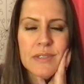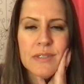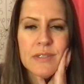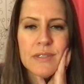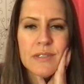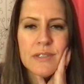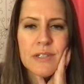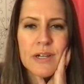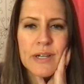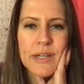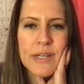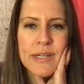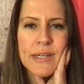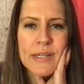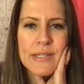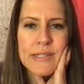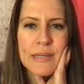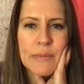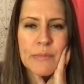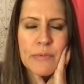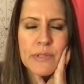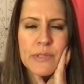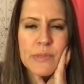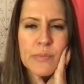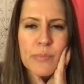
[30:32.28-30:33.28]
talking to
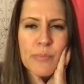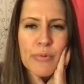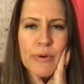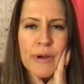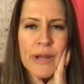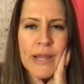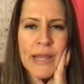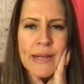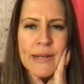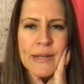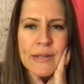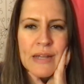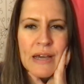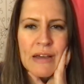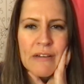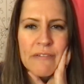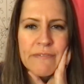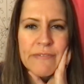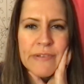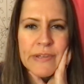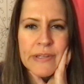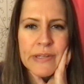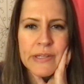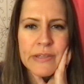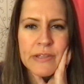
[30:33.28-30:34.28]
someone's brain and not
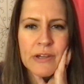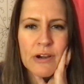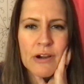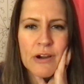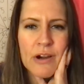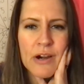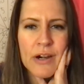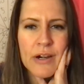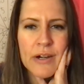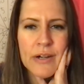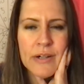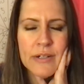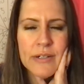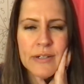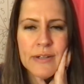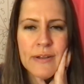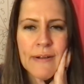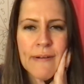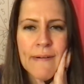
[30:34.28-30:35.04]
feeling the heart.